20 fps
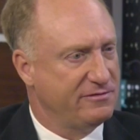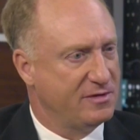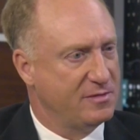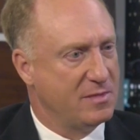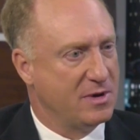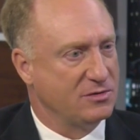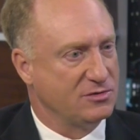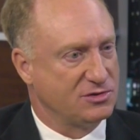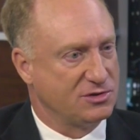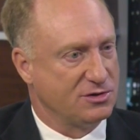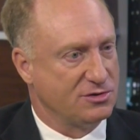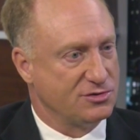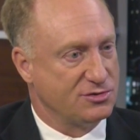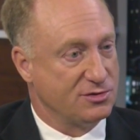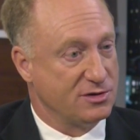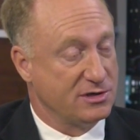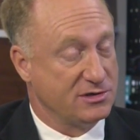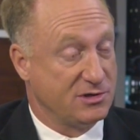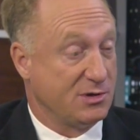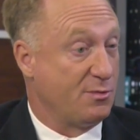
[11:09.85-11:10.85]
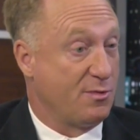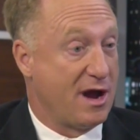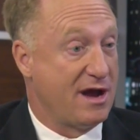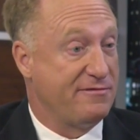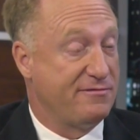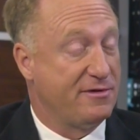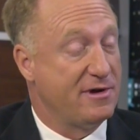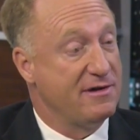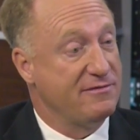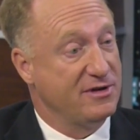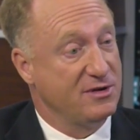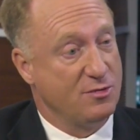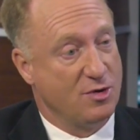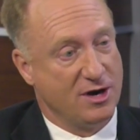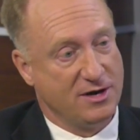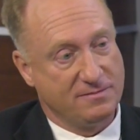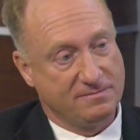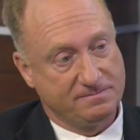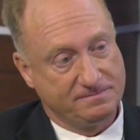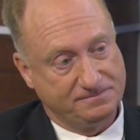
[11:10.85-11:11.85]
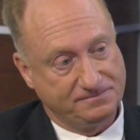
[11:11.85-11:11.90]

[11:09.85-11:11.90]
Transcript: for Mohs surgery? Is it right for everyone?